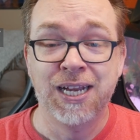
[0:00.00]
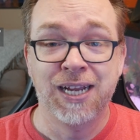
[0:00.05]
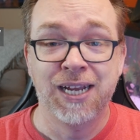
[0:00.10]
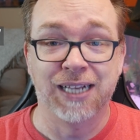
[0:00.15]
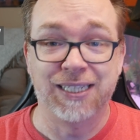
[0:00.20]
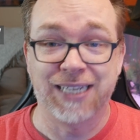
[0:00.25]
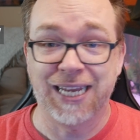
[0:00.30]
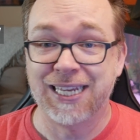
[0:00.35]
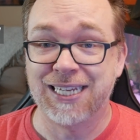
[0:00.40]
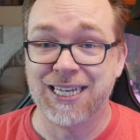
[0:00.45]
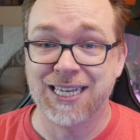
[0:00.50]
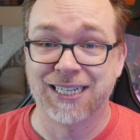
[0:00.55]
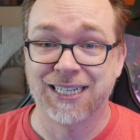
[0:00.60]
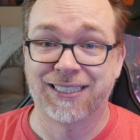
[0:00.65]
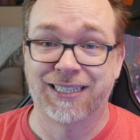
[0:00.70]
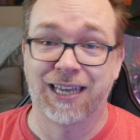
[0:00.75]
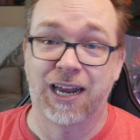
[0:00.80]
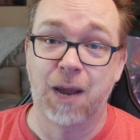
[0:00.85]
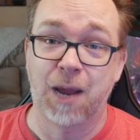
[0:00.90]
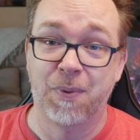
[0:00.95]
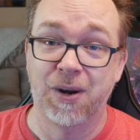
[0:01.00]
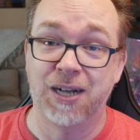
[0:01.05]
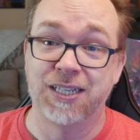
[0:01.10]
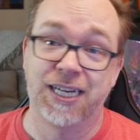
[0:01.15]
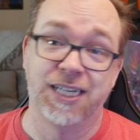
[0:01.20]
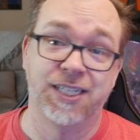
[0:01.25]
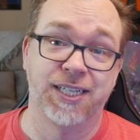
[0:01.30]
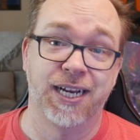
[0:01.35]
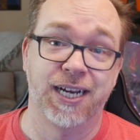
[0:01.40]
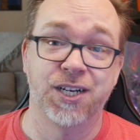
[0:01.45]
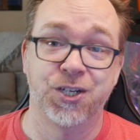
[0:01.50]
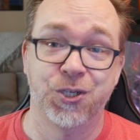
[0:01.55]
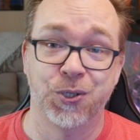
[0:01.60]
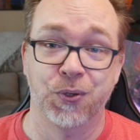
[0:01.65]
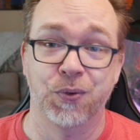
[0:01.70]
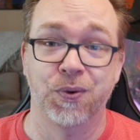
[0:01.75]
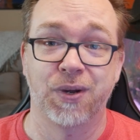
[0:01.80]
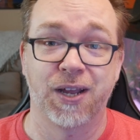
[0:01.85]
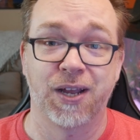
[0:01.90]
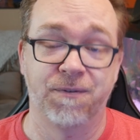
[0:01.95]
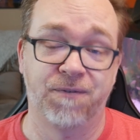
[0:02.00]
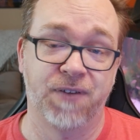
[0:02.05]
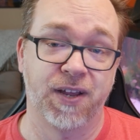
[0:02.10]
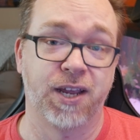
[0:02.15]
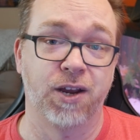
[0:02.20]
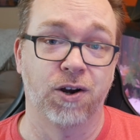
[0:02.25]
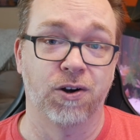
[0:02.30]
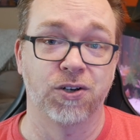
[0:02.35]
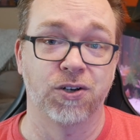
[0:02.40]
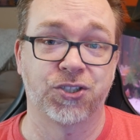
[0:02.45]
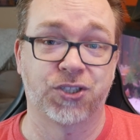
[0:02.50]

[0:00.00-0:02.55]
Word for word: it's easy to set up, and it's easy to configure.